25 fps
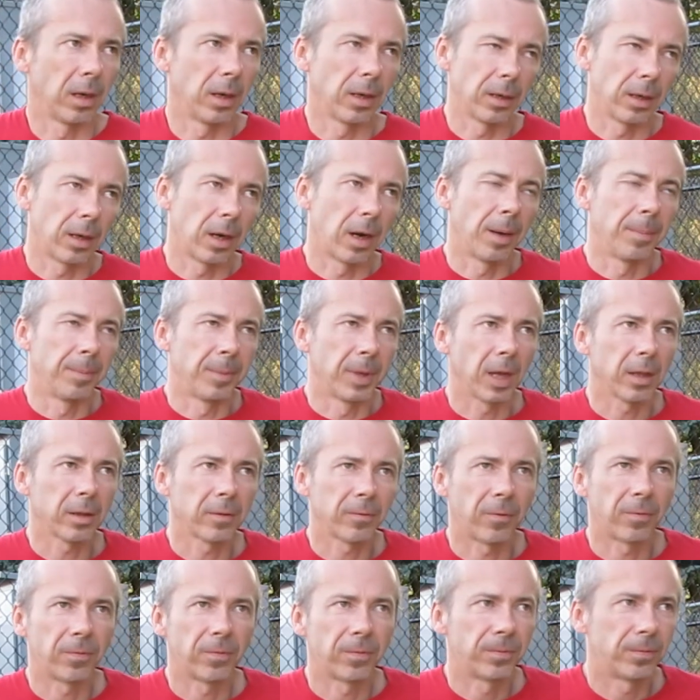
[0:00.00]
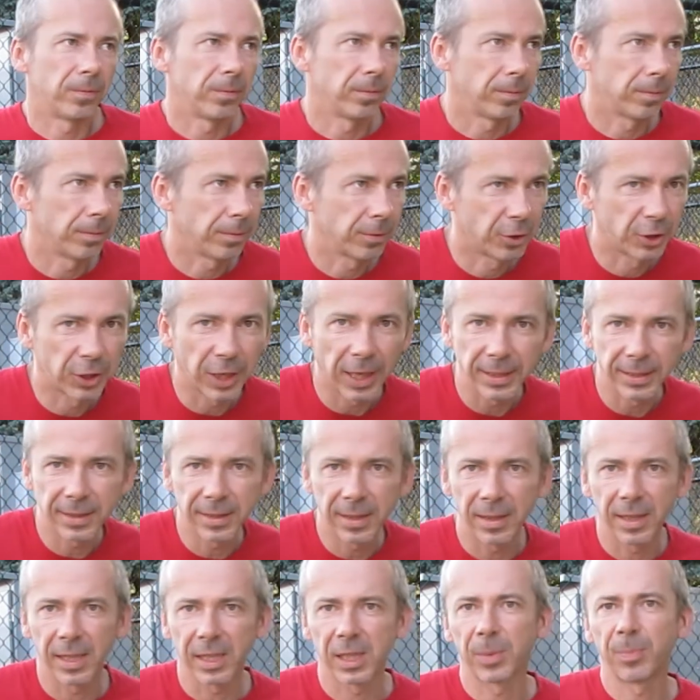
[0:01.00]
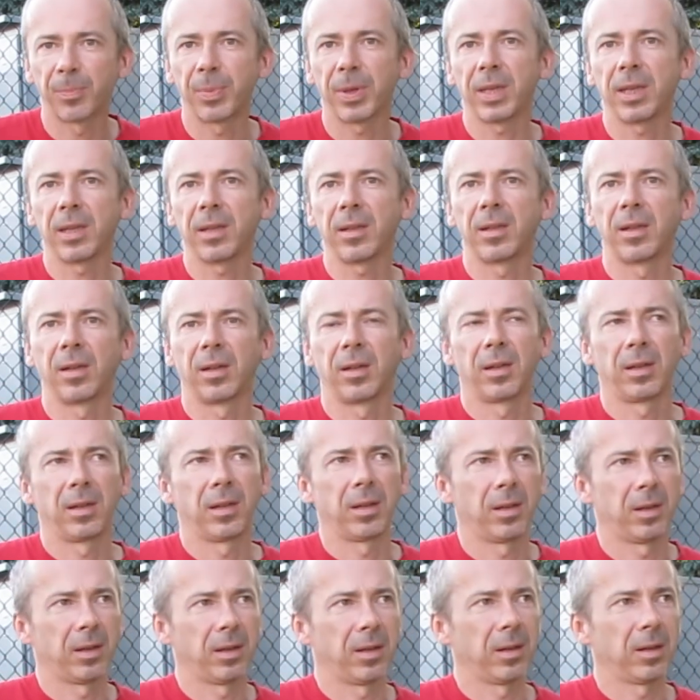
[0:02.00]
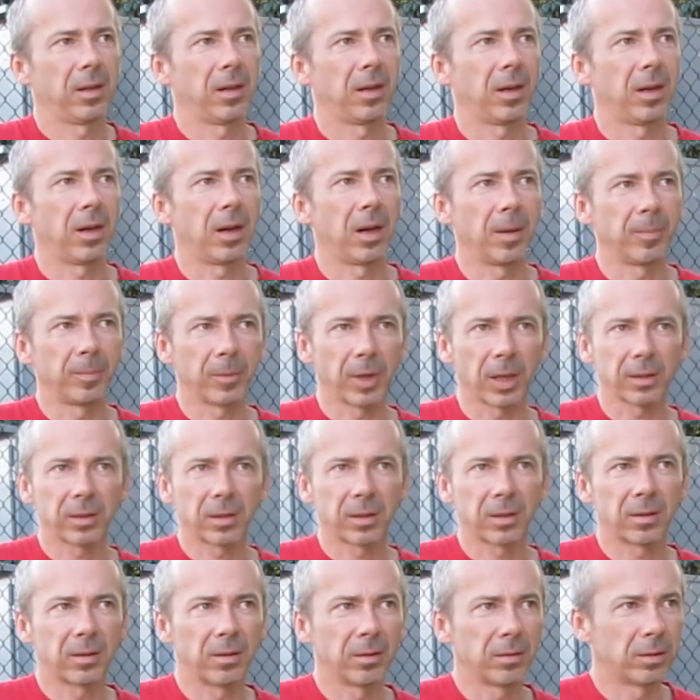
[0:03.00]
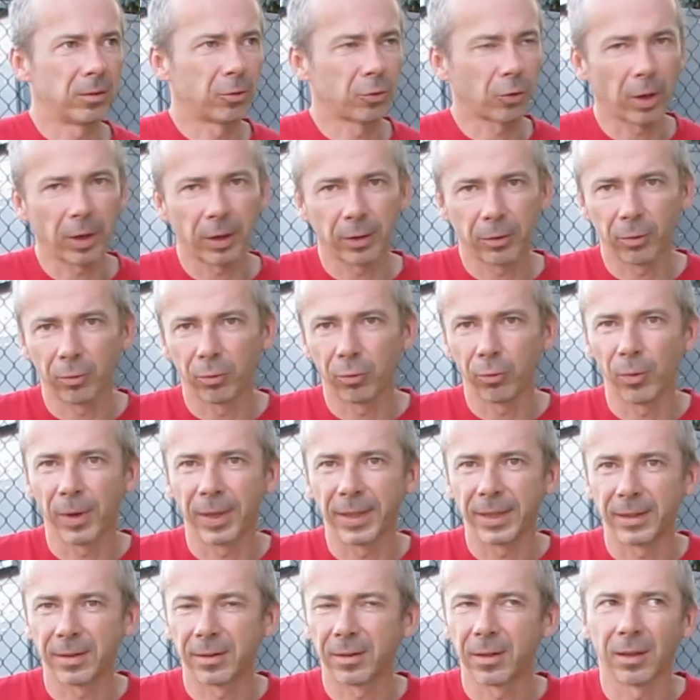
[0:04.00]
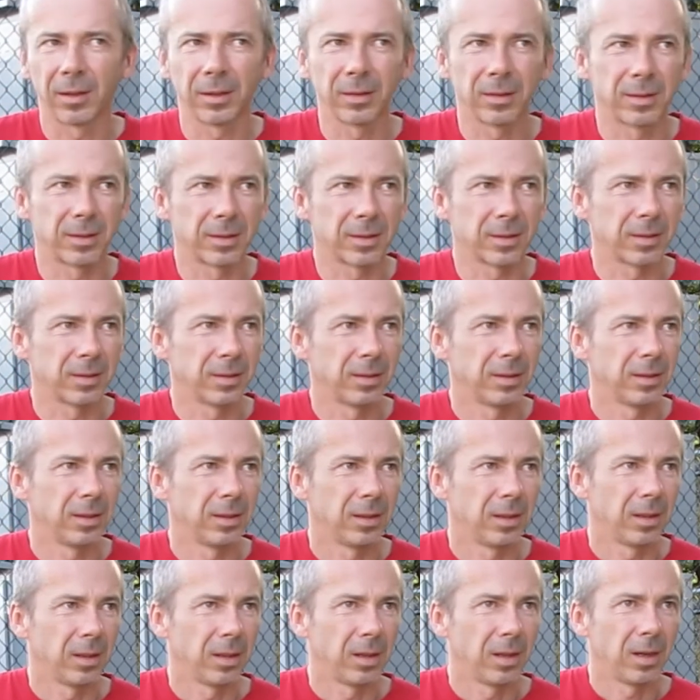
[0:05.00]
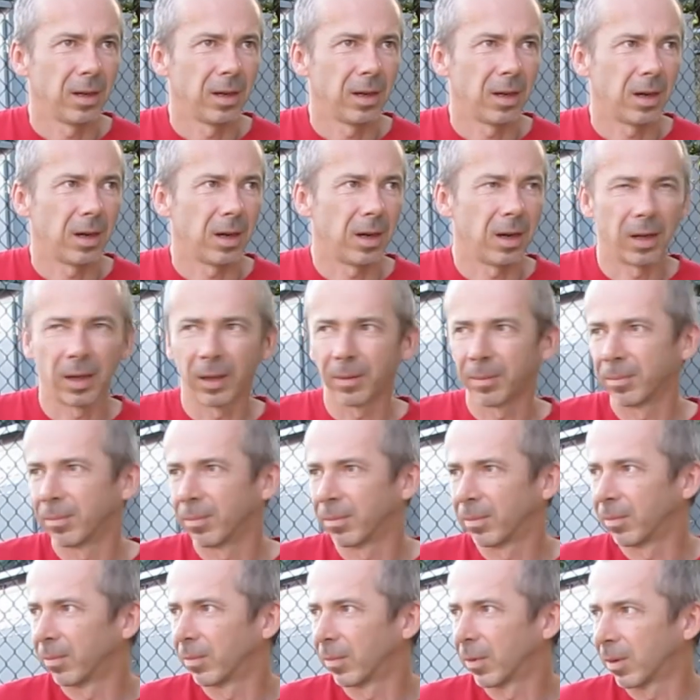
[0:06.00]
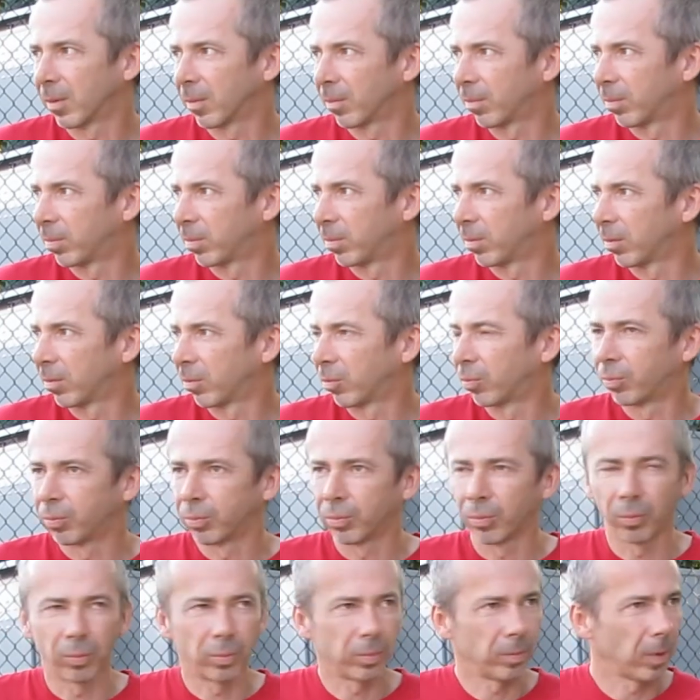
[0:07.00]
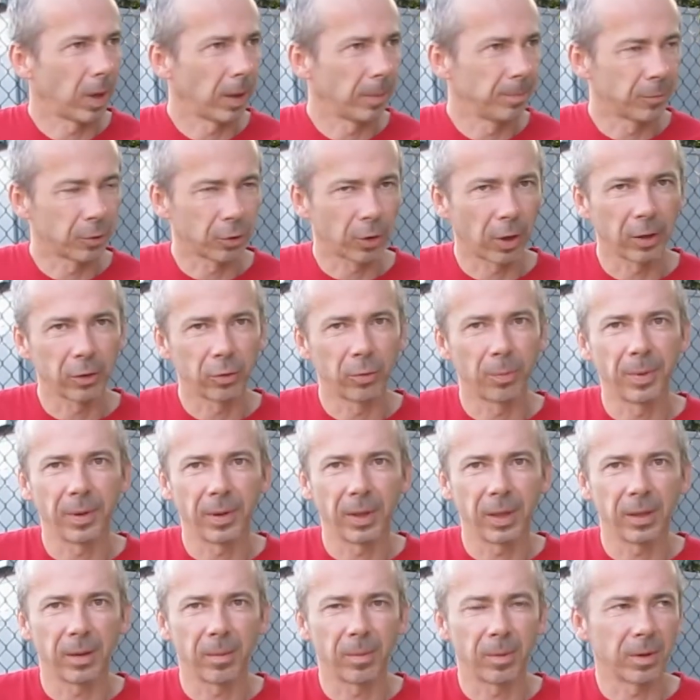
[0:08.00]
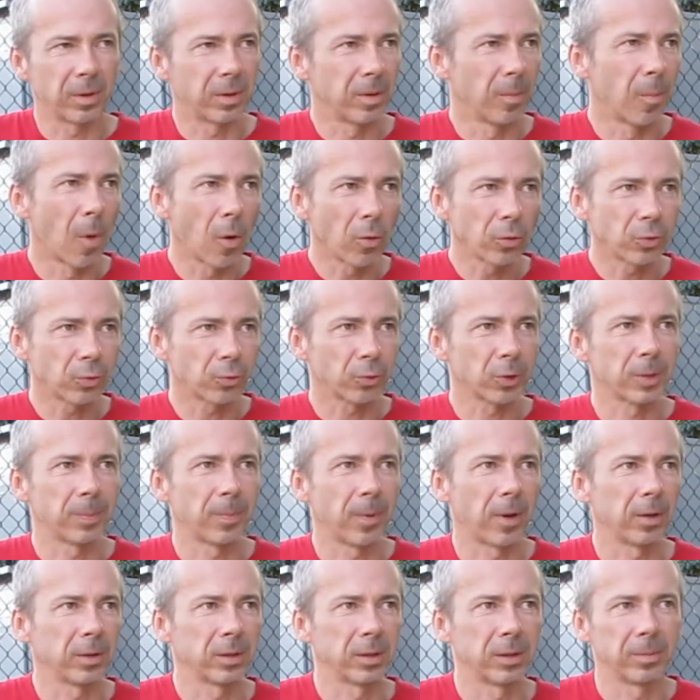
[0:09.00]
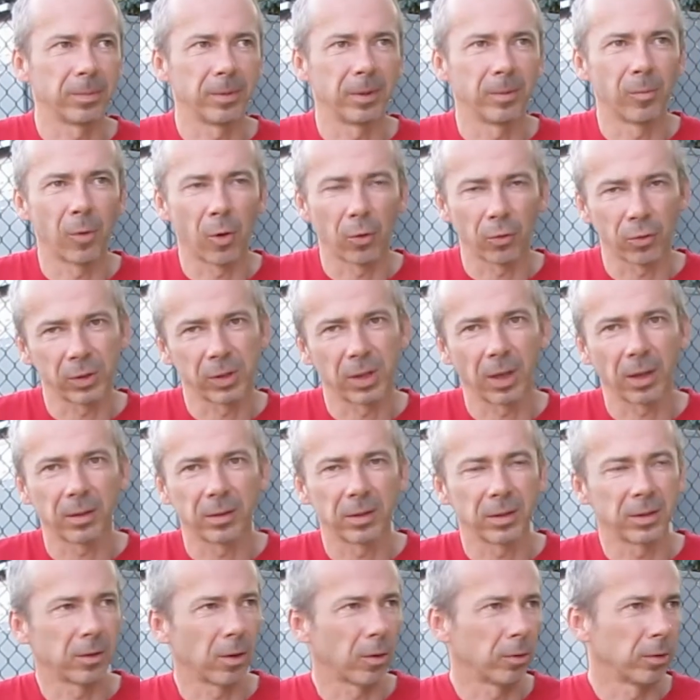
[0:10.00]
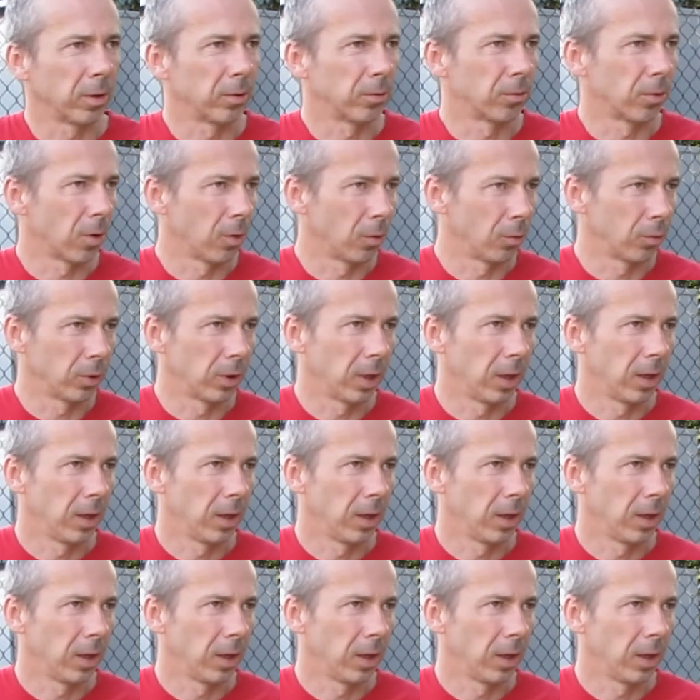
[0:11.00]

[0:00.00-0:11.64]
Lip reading: I'm not chasing the speed. I'm not trying to do any stunts. I'm trying to be the most responsible motorcyclist on the road.